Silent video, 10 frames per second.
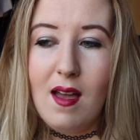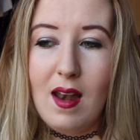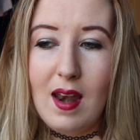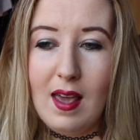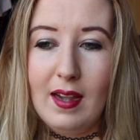
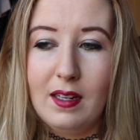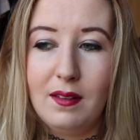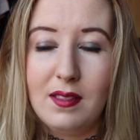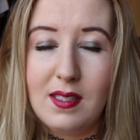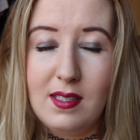Like
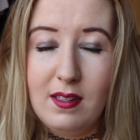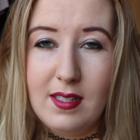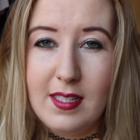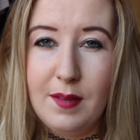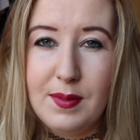
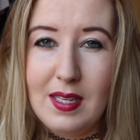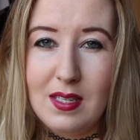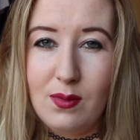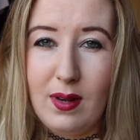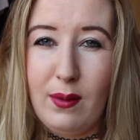seriously
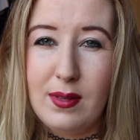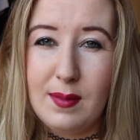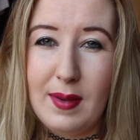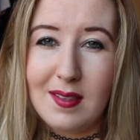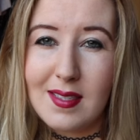obsessed when I was
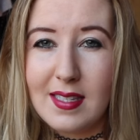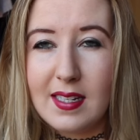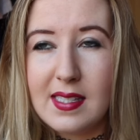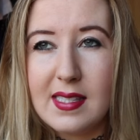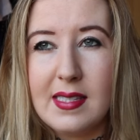about
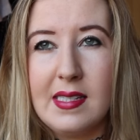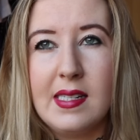6,